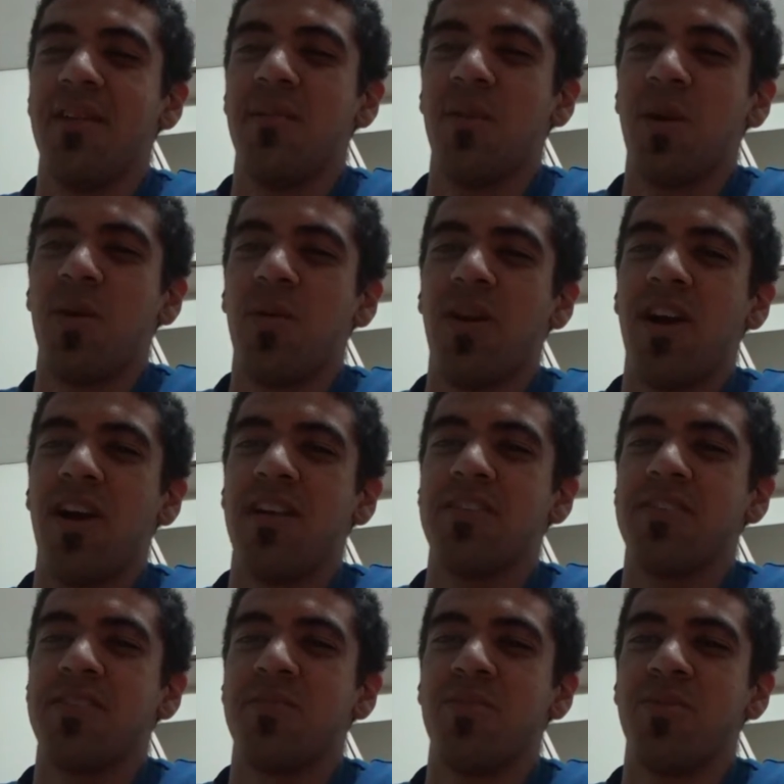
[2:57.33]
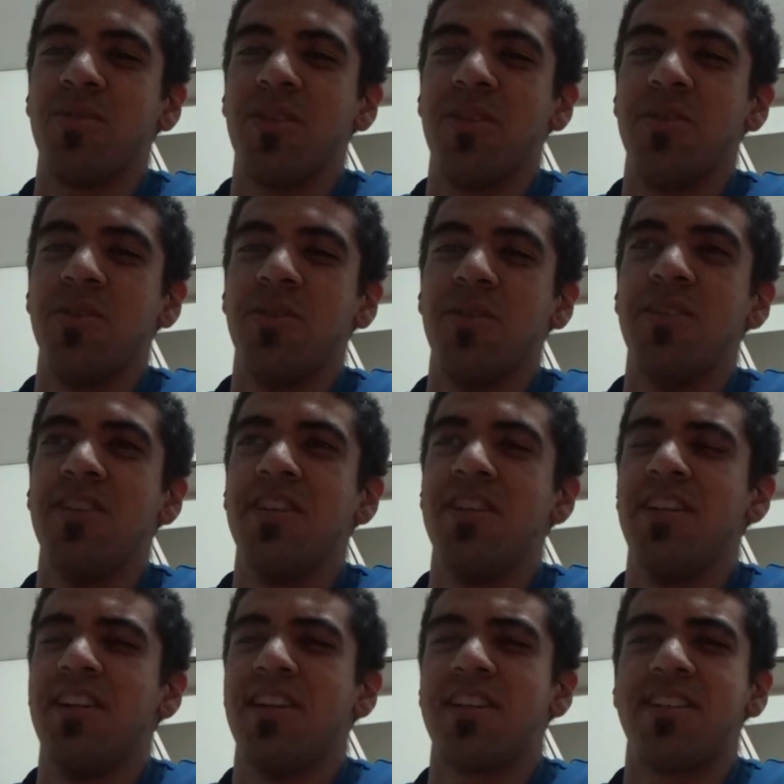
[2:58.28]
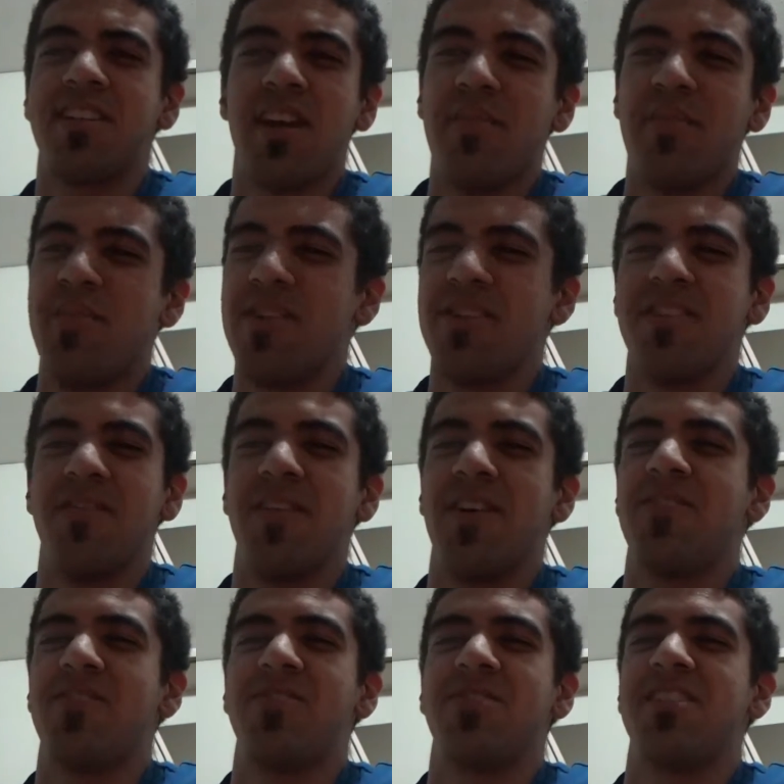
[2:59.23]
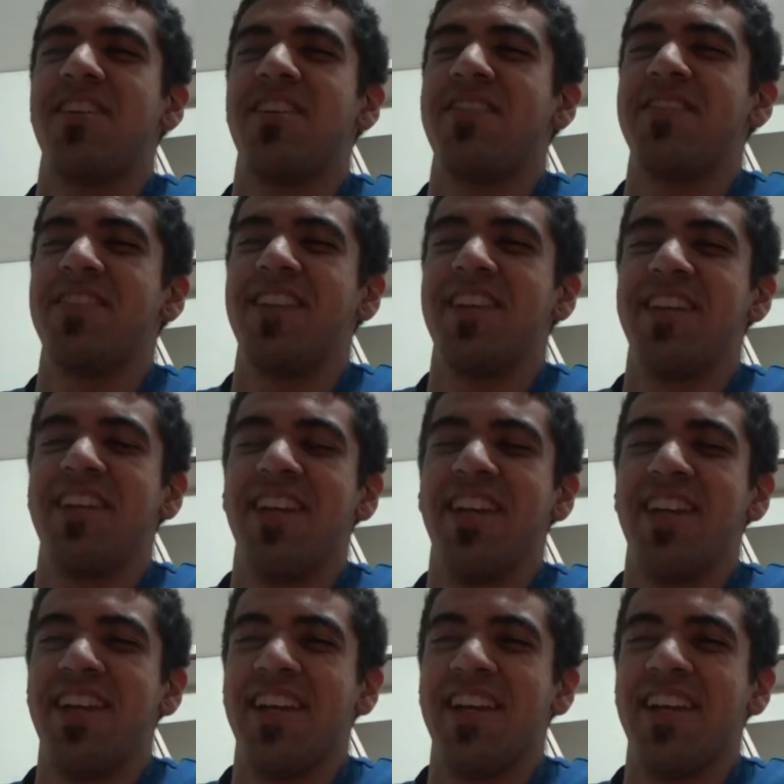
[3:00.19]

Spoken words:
I'm like, wow, this is pretty cool. I saw a bunch of other stuff. Like,